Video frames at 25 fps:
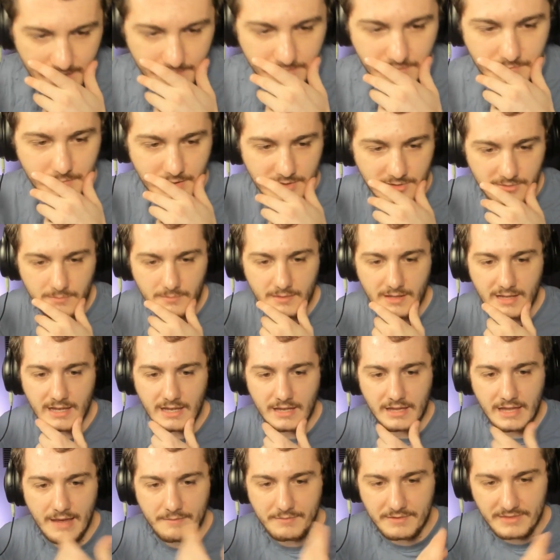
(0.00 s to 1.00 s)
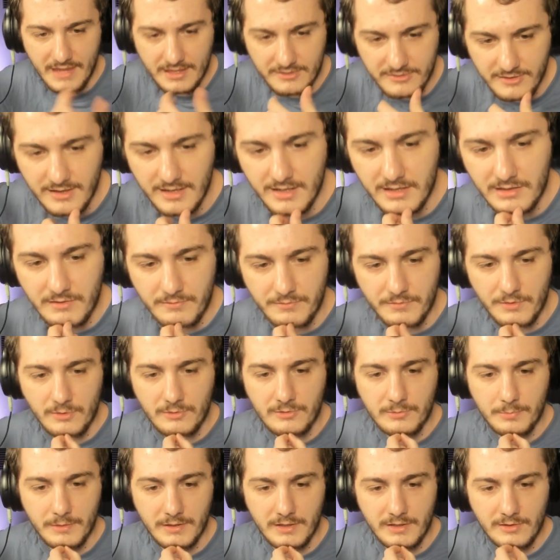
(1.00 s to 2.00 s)
having my having that take in the
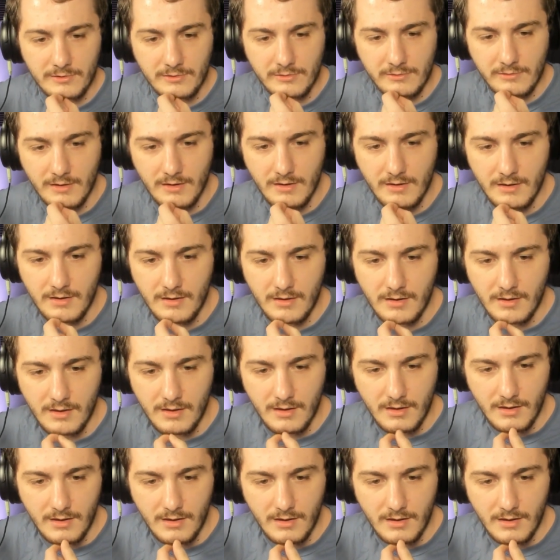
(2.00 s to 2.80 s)
first place.